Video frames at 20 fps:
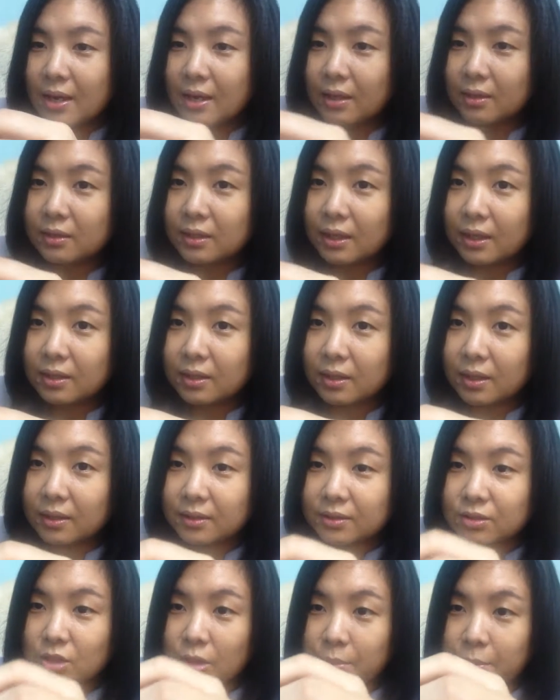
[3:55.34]
and then
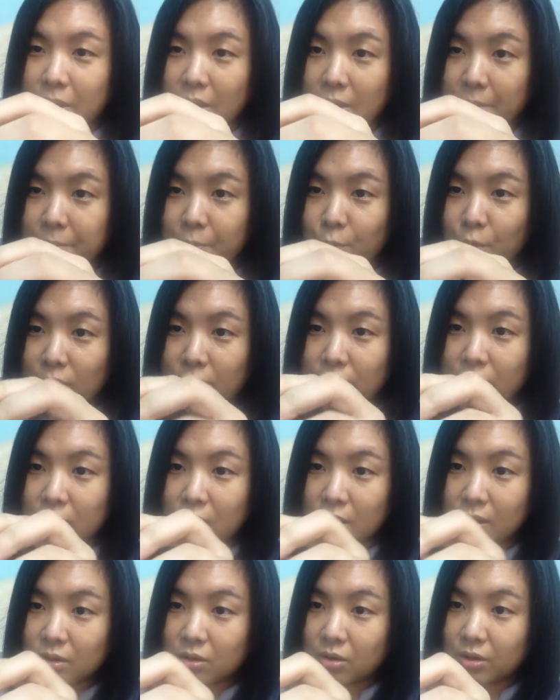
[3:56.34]
I'll top it up with
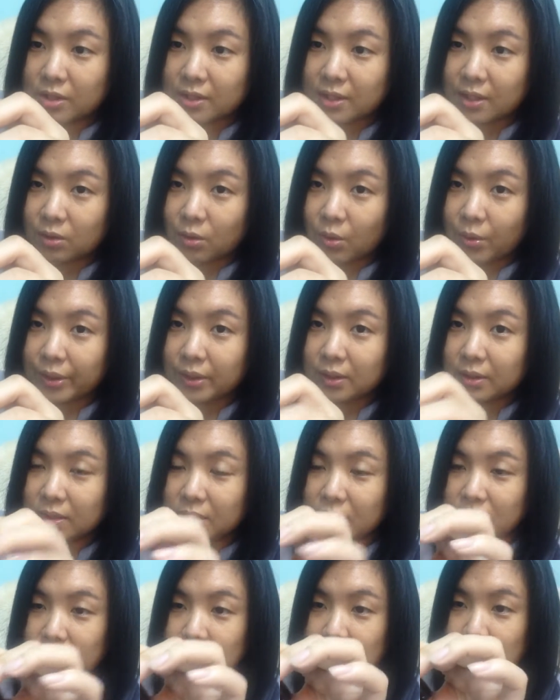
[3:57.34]
the coconut oil
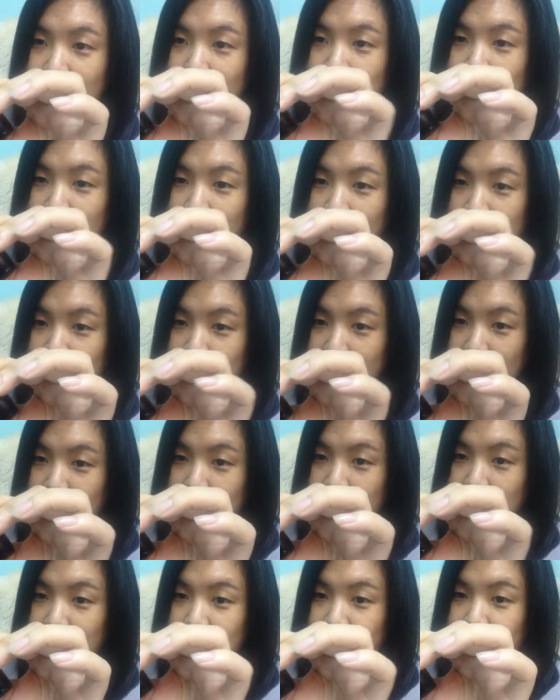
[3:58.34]

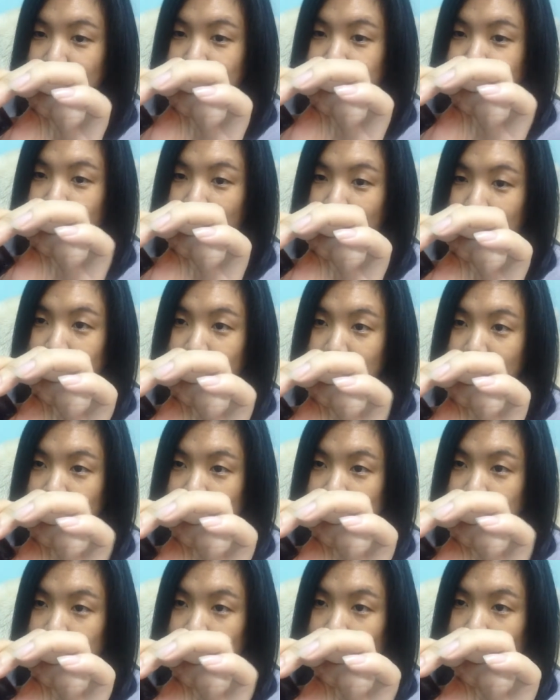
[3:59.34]
refined
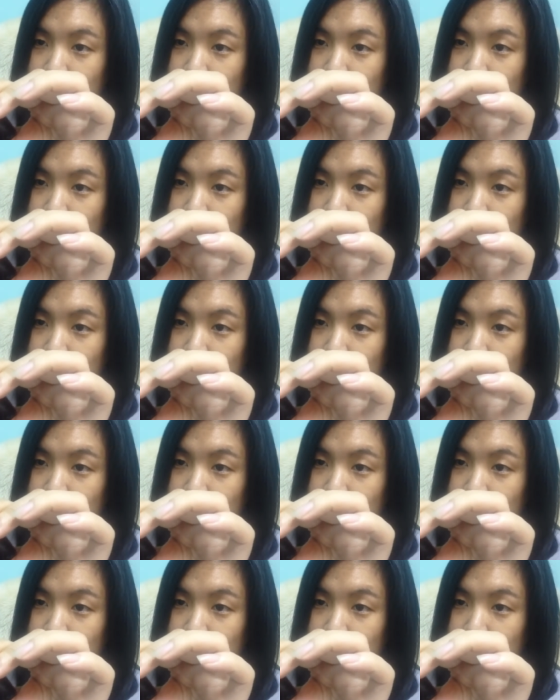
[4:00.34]
coconut